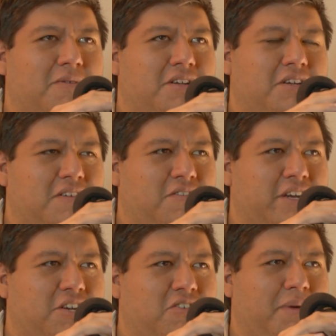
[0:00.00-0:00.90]
when she's
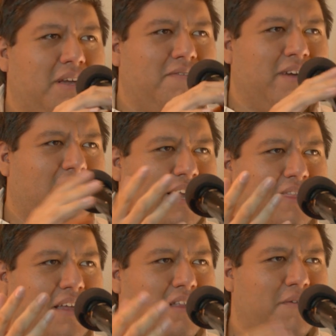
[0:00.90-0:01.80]
like dreaming of dying
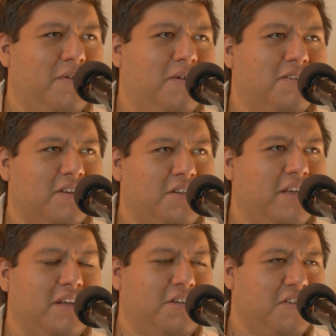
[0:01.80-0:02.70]
at the end of the film, she's like
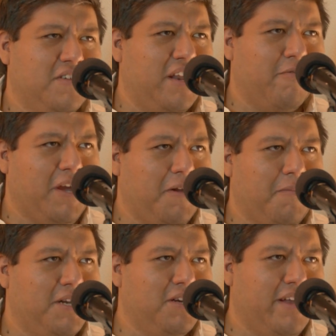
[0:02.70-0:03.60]
thinking she's getting raped
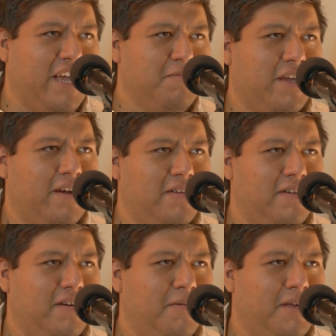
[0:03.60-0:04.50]
by John Hamm's
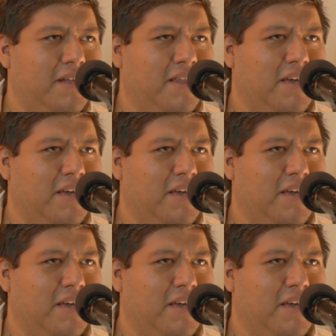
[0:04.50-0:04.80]
character, and